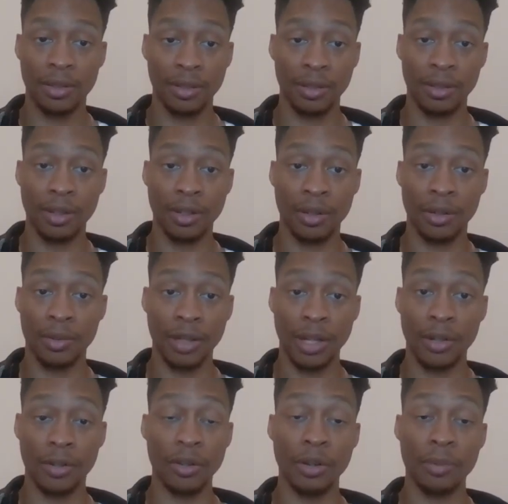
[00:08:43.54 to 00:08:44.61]
They
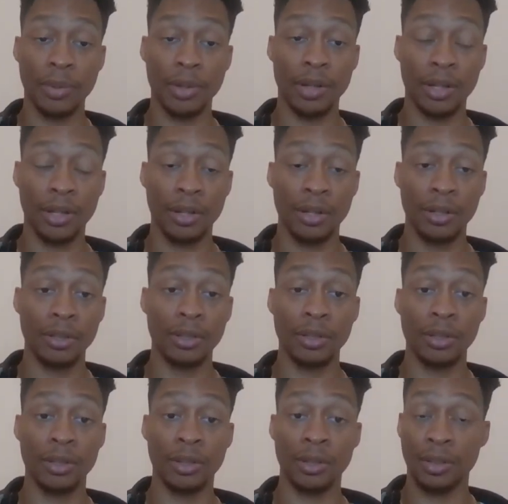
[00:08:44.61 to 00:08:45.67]
grew up on
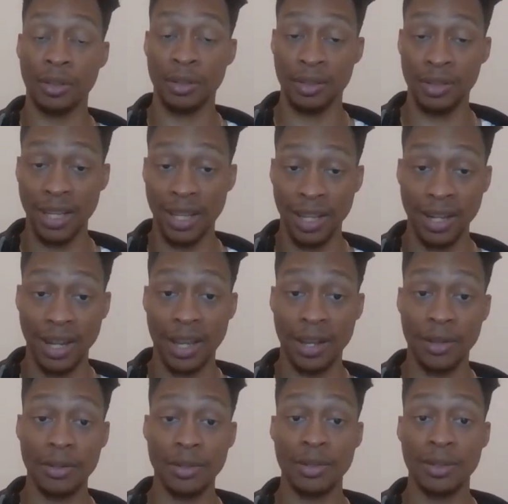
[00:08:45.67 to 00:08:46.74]
staying in the
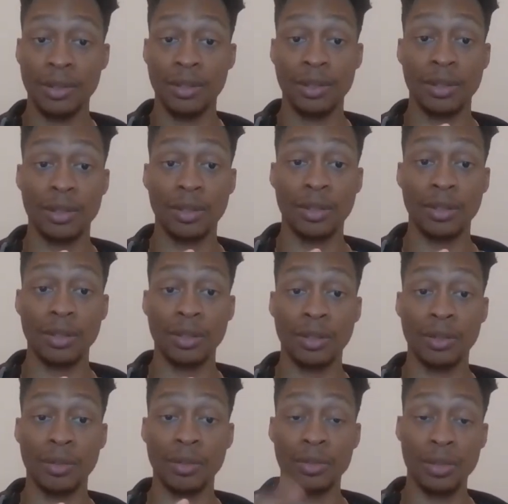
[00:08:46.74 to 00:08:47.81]
house.
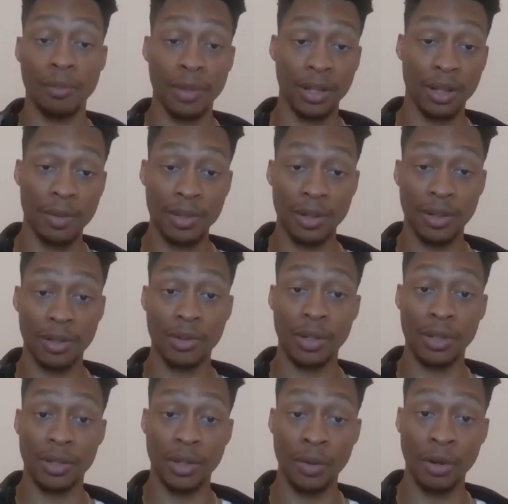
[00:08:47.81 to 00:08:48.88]
Somebody comes to the
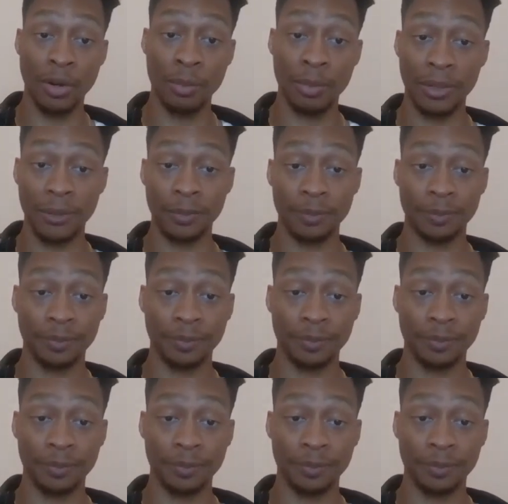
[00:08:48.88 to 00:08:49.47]
door, don't open it.